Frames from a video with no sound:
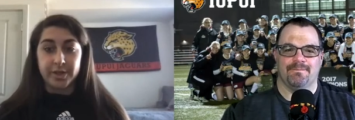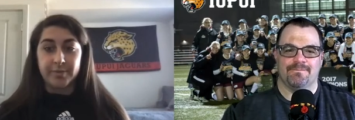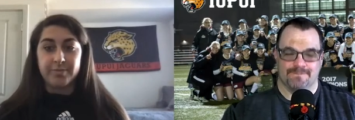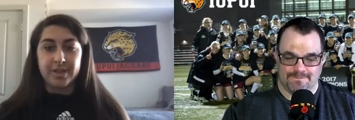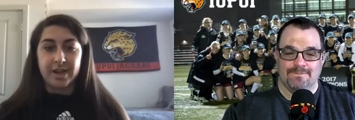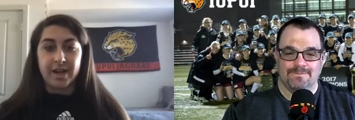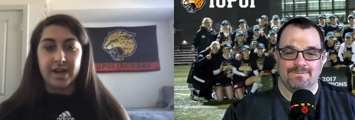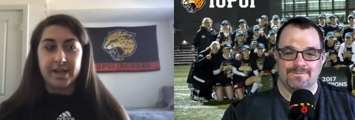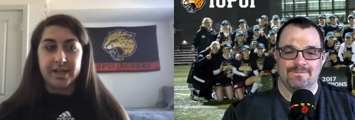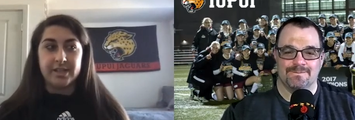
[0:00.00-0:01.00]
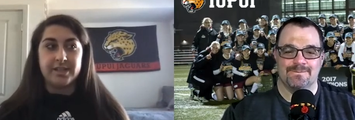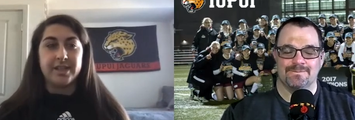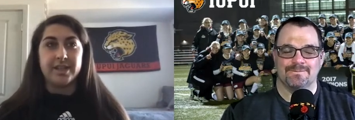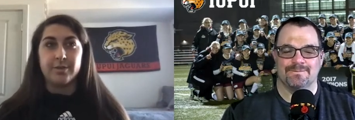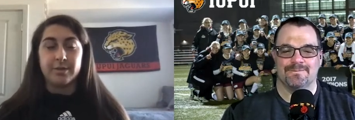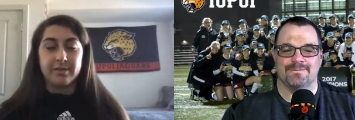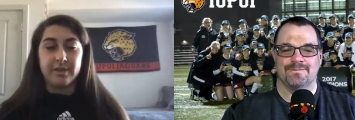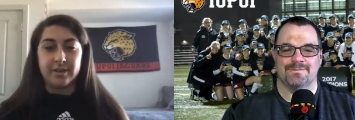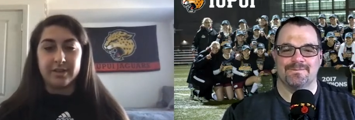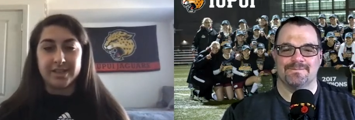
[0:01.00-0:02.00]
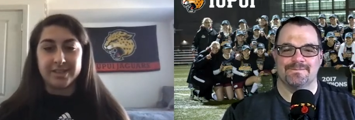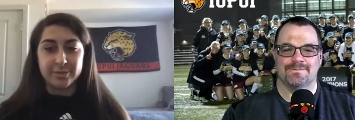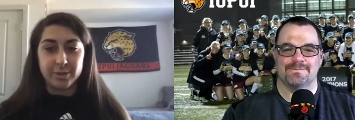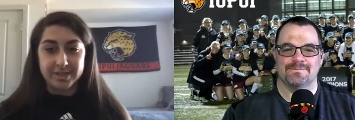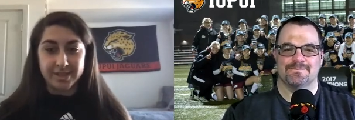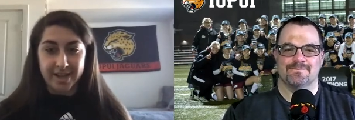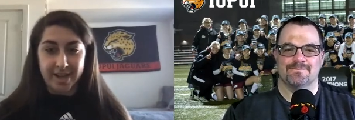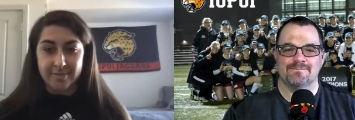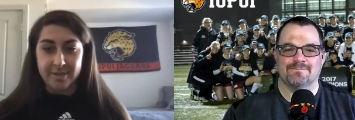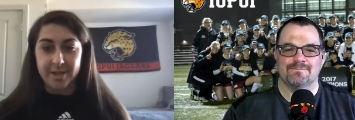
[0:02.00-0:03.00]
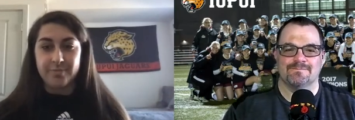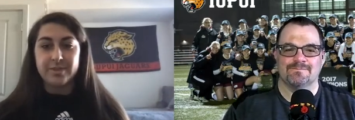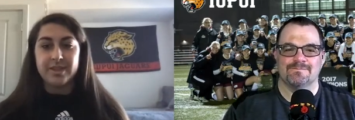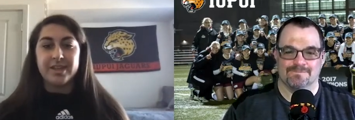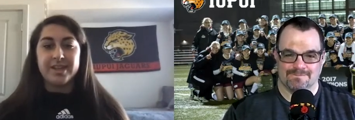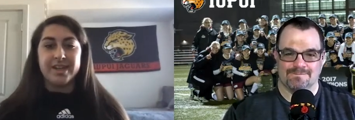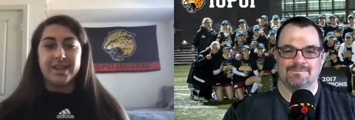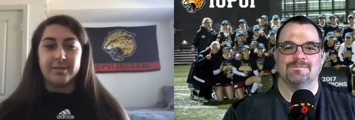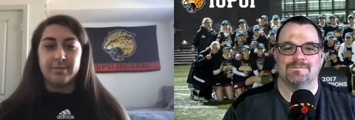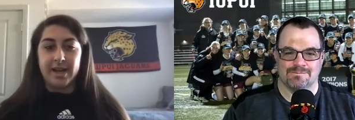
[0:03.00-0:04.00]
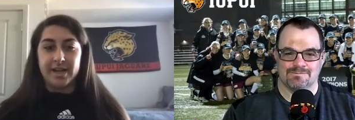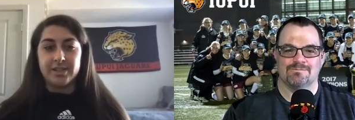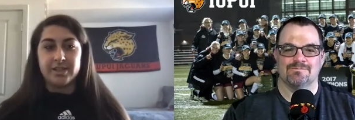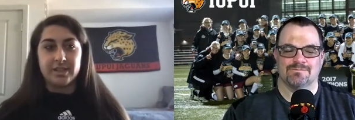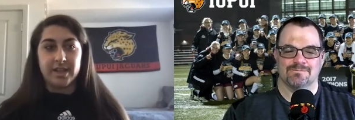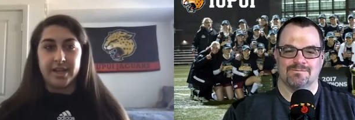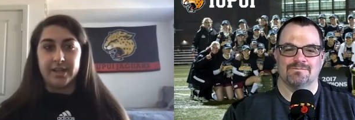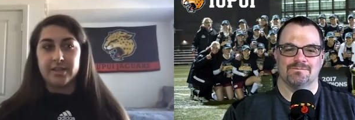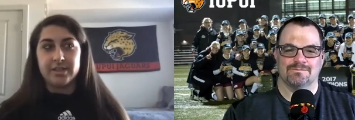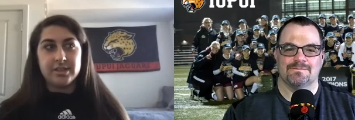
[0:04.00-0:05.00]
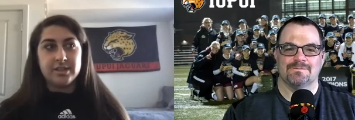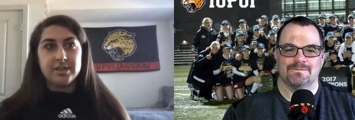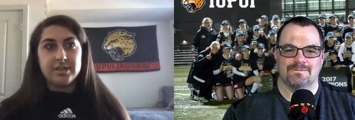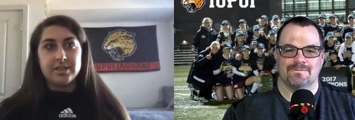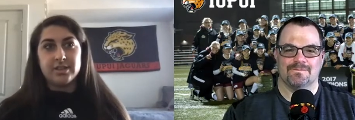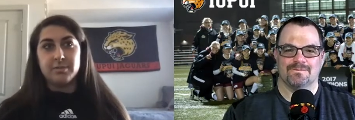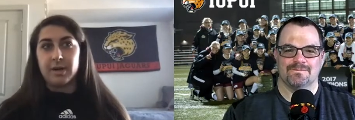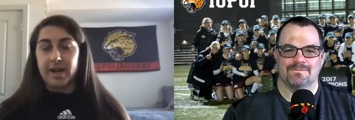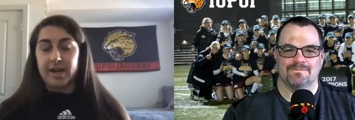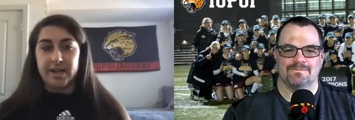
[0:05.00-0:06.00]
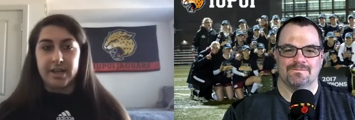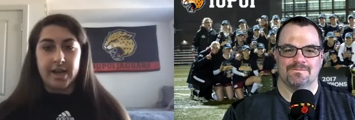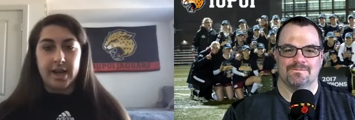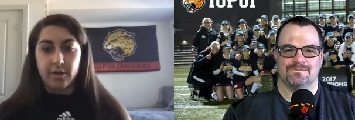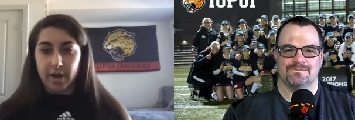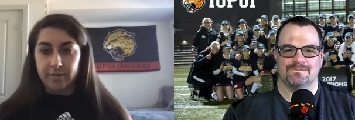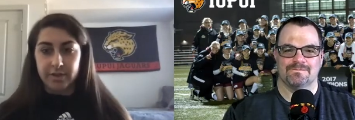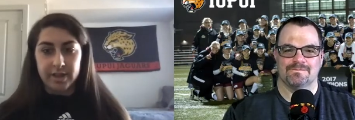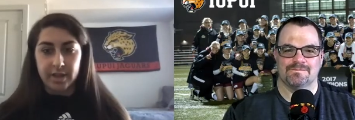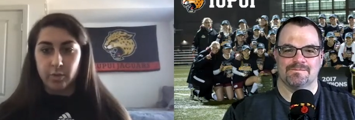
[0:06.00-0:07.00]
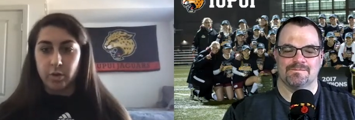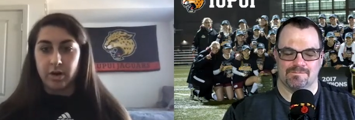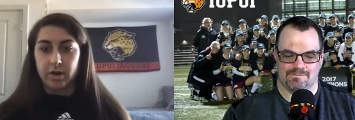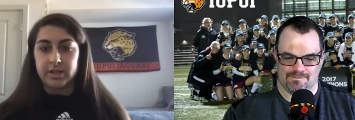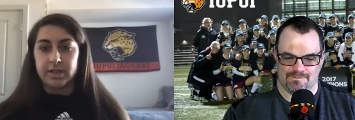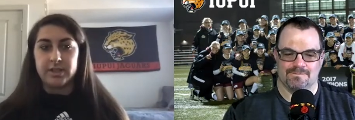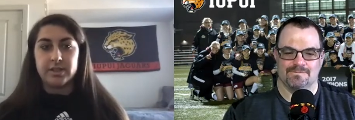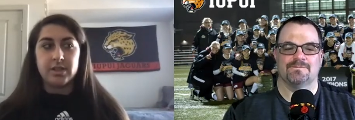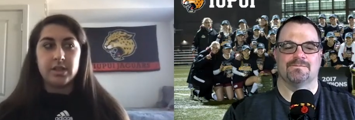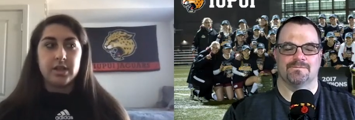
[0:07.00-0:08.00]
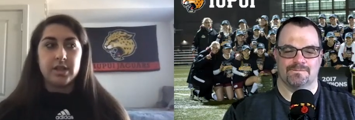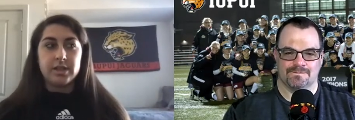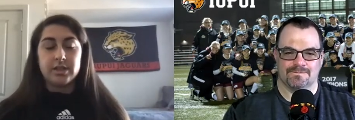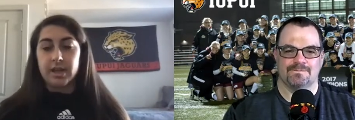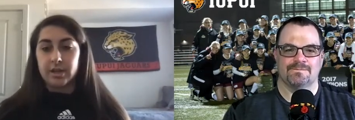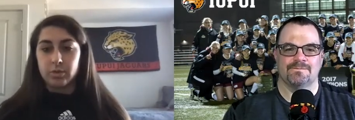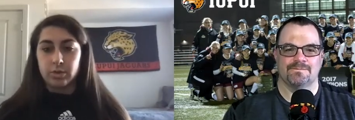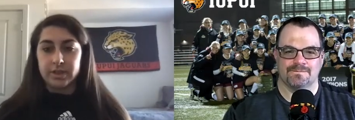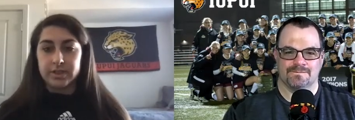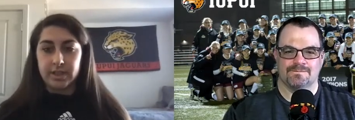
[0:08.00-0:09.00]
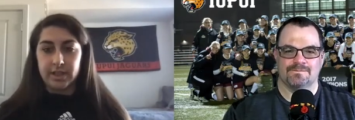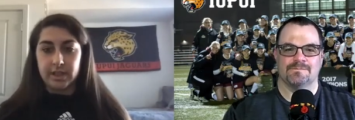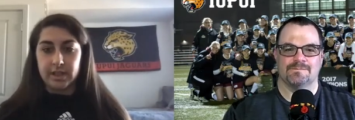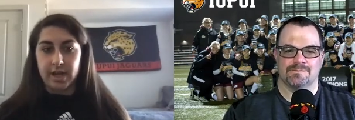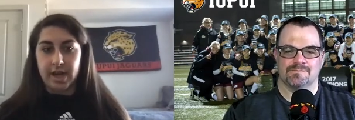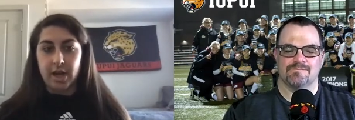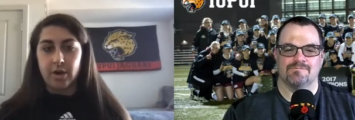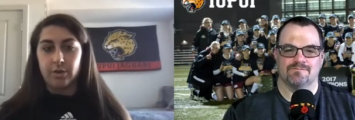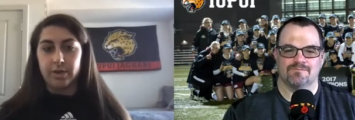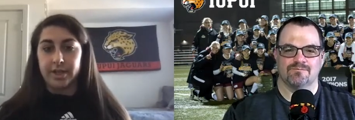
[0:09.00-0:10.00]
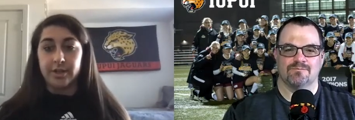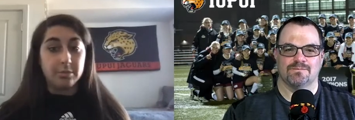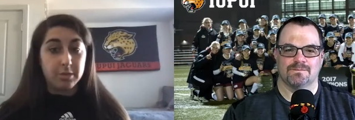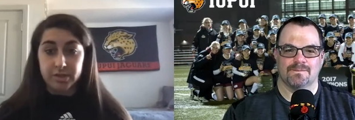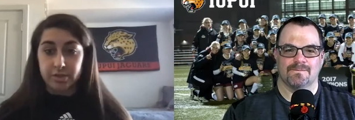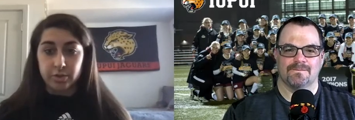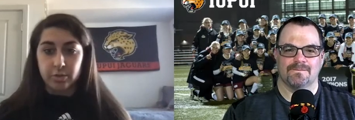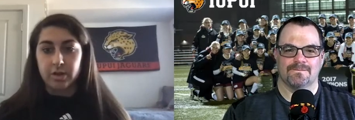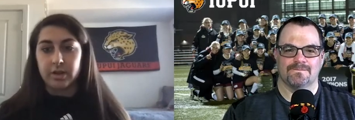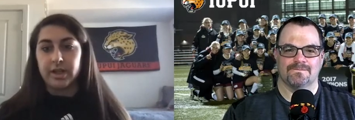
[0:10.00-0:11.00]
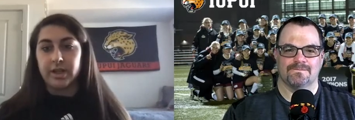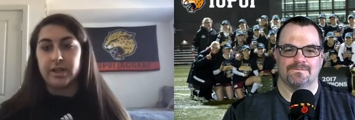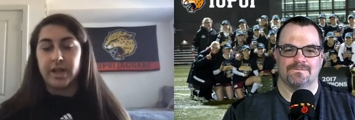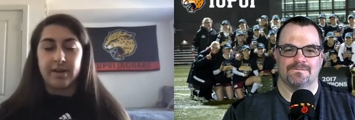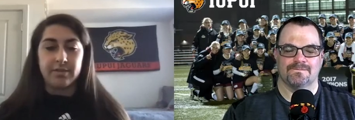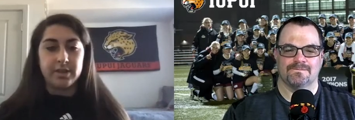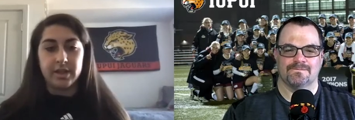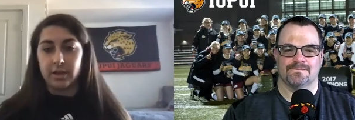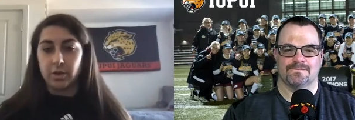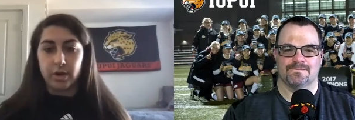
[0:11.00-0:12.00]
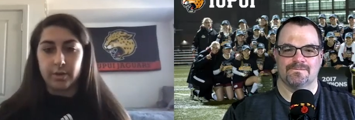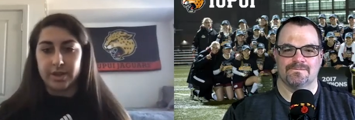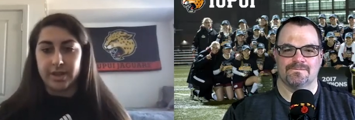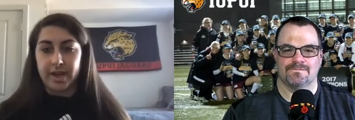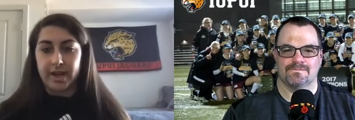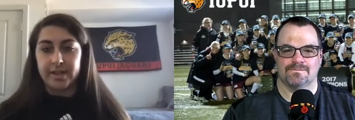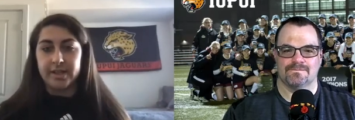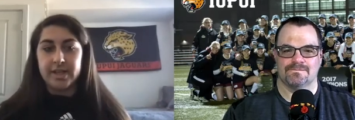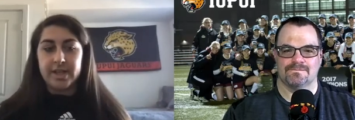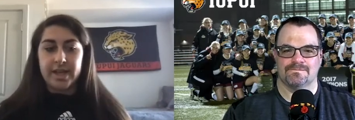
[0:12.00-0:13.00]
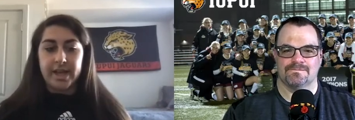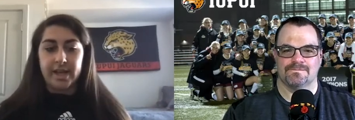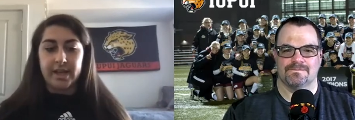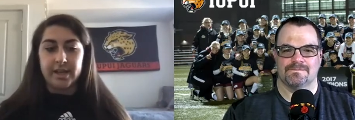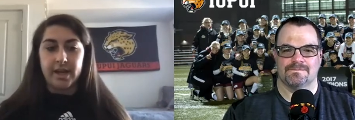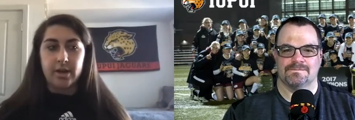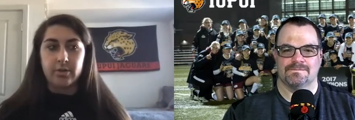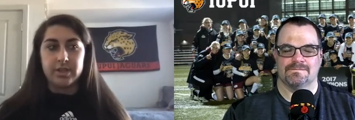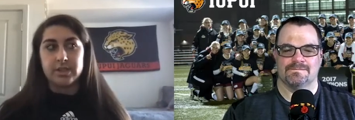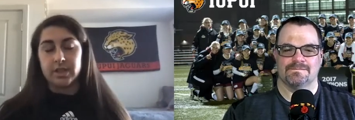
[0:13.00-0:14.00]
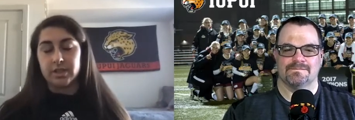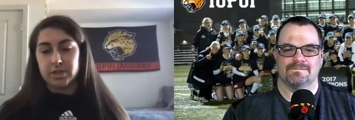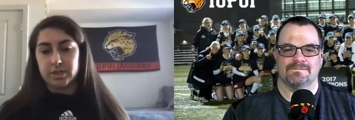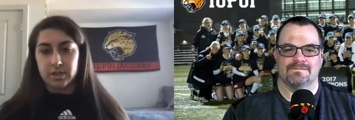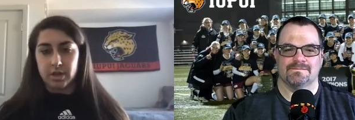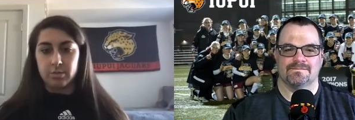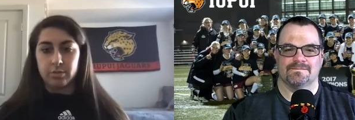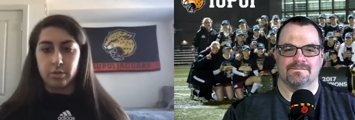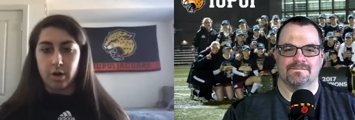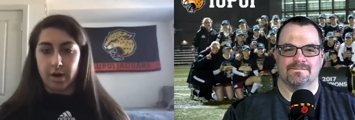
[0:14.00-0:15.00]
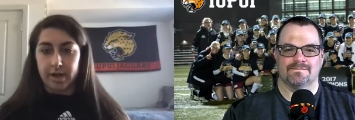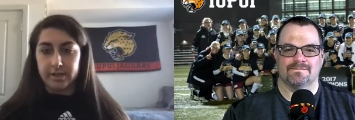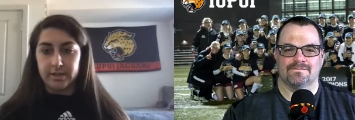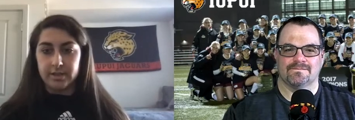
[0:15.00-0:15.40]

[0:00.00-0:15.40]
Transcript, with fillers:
Speaker 1: it. I think one of my favorite classes was anatomy. Um, I just like the body and how everything works. It's it's kind of cool to see how like your muscles work and everything going with that and how it's such a broad